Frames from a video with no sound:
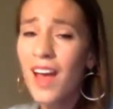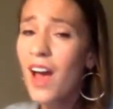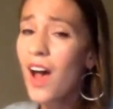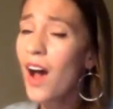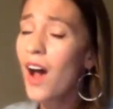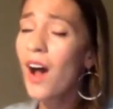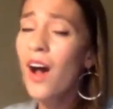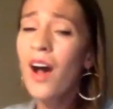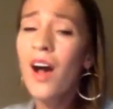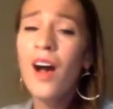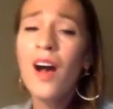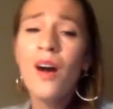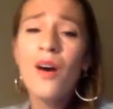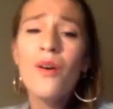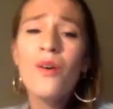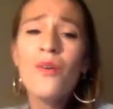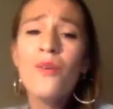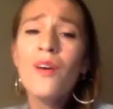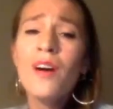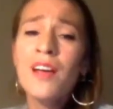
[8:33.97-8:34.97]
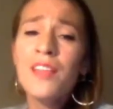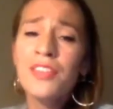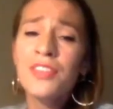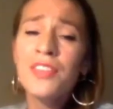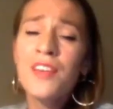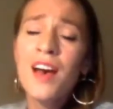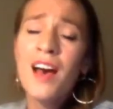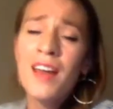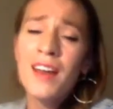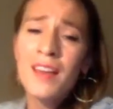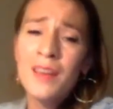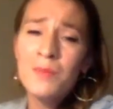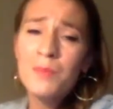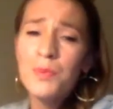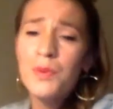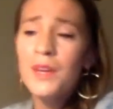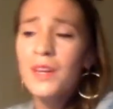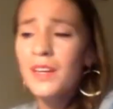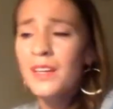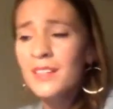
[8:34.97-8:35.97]
Oh, I thought I'd
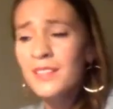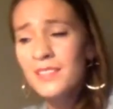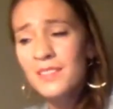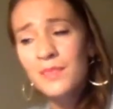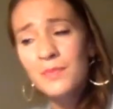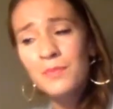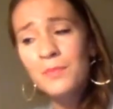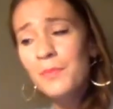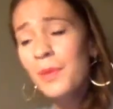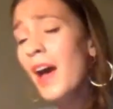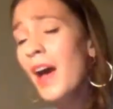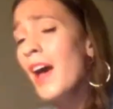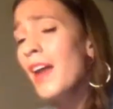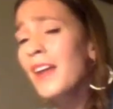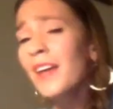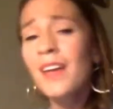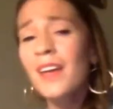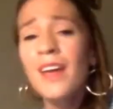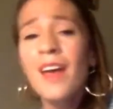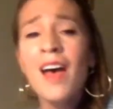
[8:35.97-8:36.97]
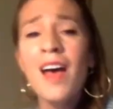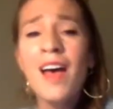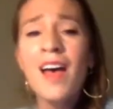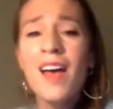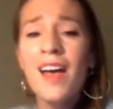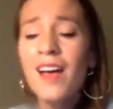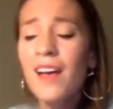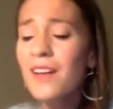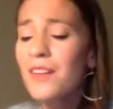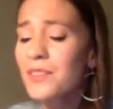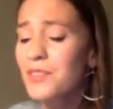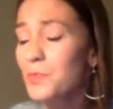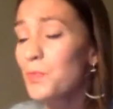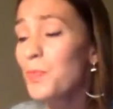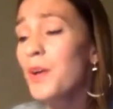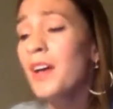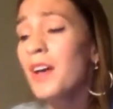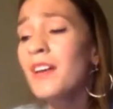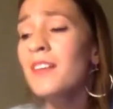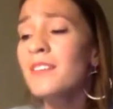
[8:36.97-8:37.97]
be somebody else,
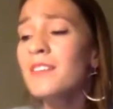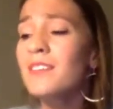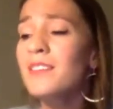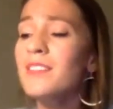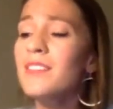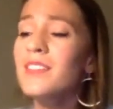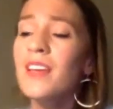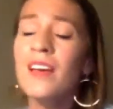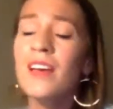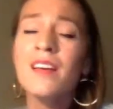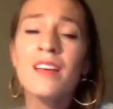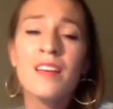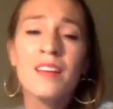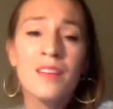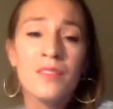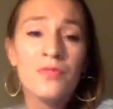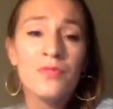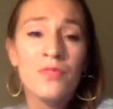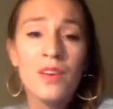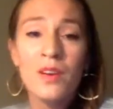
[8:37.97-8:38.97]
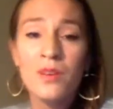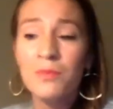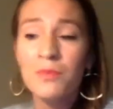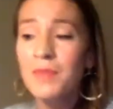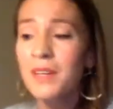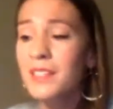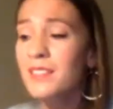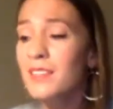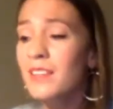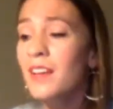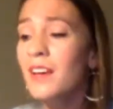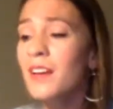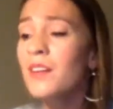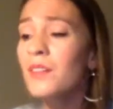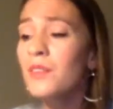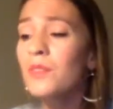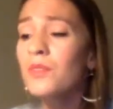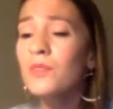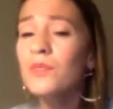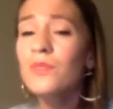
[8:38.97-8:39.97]
but instead I found myself.
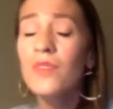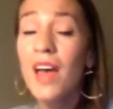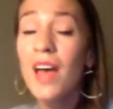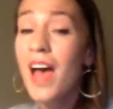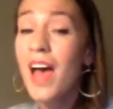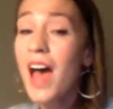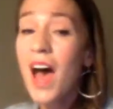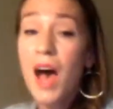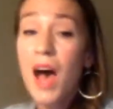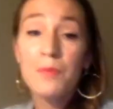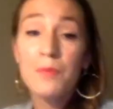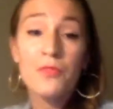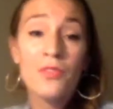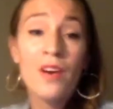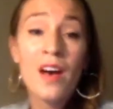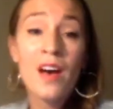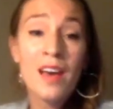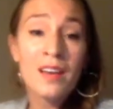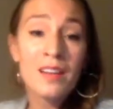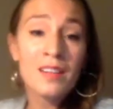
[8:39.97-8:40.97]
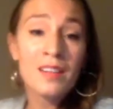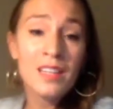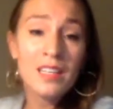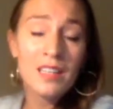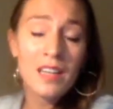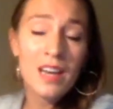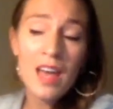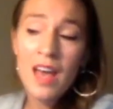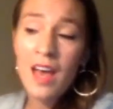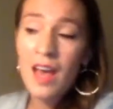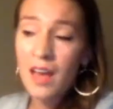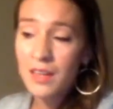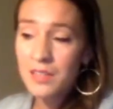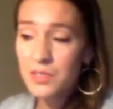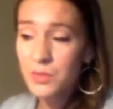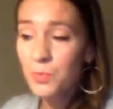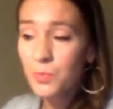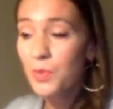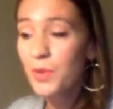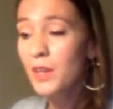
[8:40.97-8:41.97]
I'm finally glad
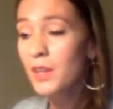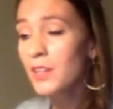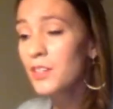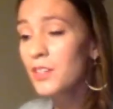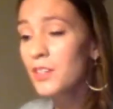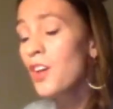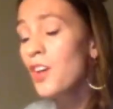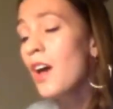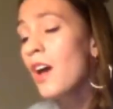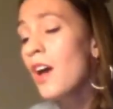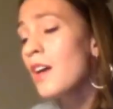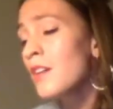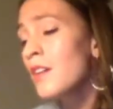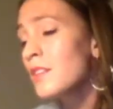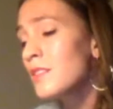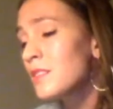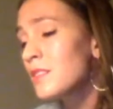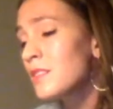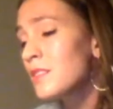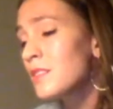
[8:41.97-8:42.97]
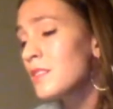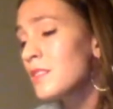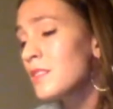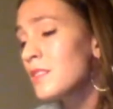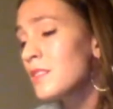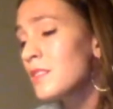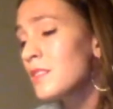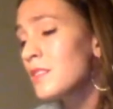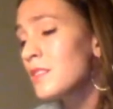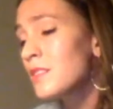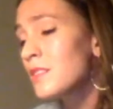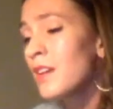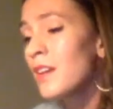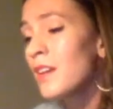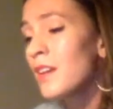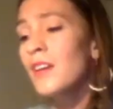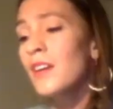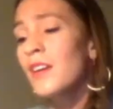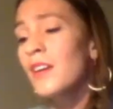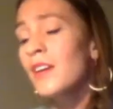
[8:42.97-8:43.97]
to be just
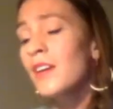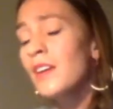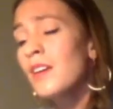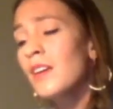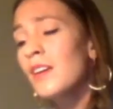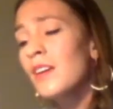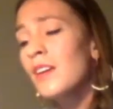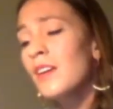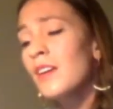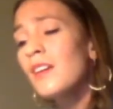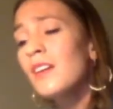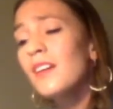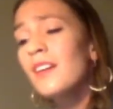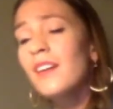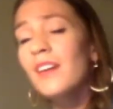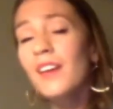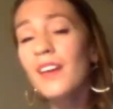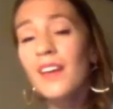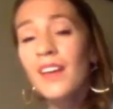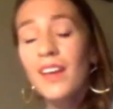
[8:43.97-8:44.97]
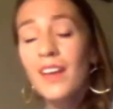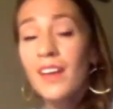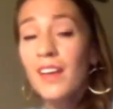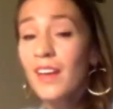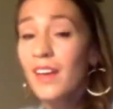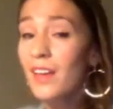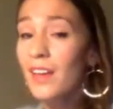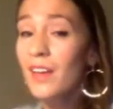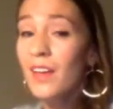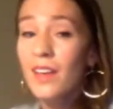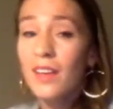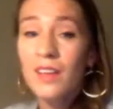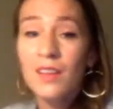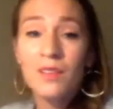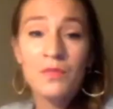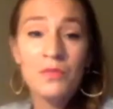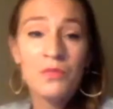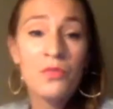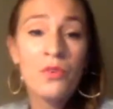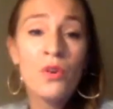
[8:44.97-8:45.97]
me.
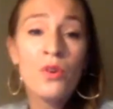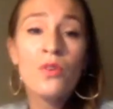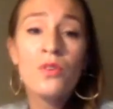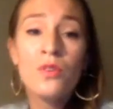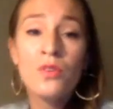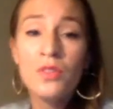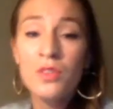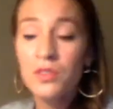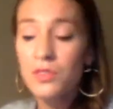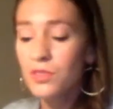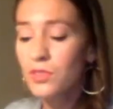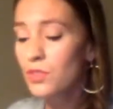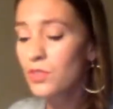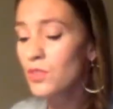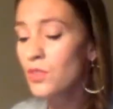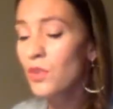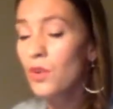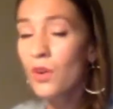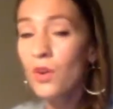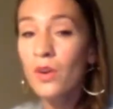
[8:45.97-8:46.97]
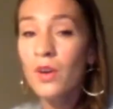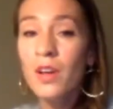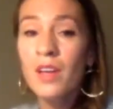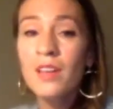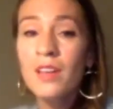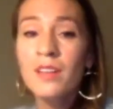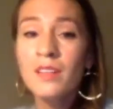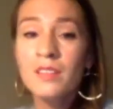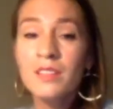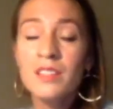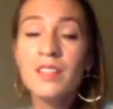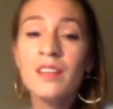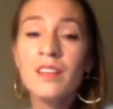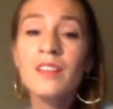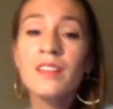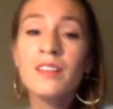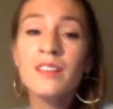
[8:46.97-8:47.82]
And for the snow in